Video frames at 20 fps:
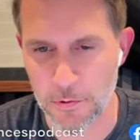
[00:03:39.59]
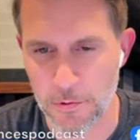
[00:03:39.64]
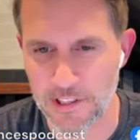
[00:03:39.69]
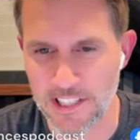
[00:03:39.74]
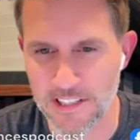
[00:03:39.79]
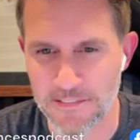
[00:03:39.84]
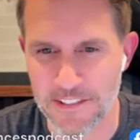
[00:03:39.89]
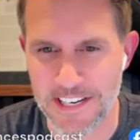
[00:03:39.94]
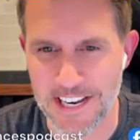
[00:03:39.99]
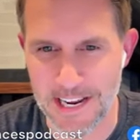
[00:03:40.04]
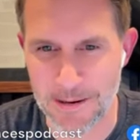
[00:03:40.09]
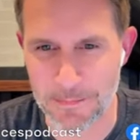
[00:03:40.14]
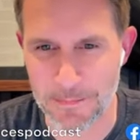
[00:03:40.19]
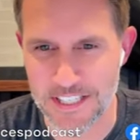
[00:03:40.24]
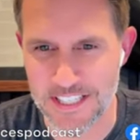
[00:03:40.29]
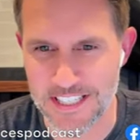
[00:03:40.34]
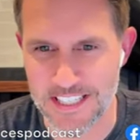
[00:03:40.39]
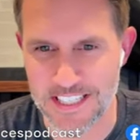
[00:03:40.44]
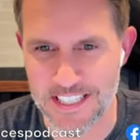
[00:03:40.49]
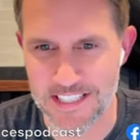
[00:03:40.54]
So we lived in
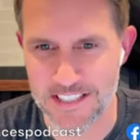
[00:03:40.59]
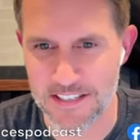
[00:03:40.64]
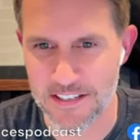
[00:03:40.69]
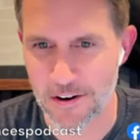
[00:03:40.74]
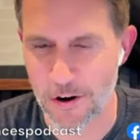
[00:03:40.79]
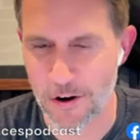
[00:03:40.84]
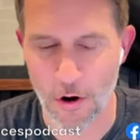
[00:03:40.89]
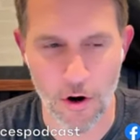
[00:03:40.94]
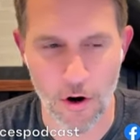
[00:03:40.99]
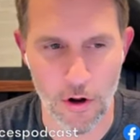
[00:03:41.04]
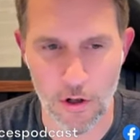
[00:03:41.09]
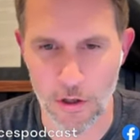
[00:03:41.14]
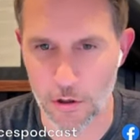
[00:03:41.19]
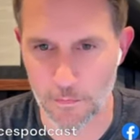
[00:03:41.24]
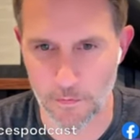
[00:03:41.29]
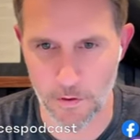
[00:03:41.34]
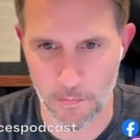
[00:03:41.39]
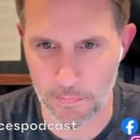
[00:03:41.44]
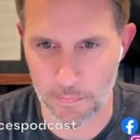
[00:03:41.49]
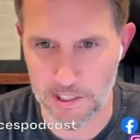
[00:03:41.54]
embassies all
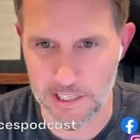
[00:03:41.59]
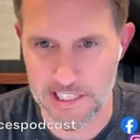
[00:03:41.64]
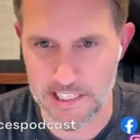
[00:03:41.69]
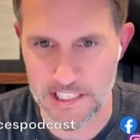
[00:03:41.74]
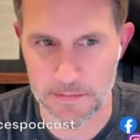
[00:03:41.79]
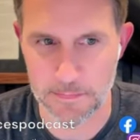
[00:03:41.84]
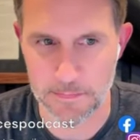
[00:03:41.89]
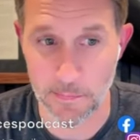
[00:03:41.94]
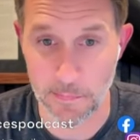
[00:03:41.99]
over the place.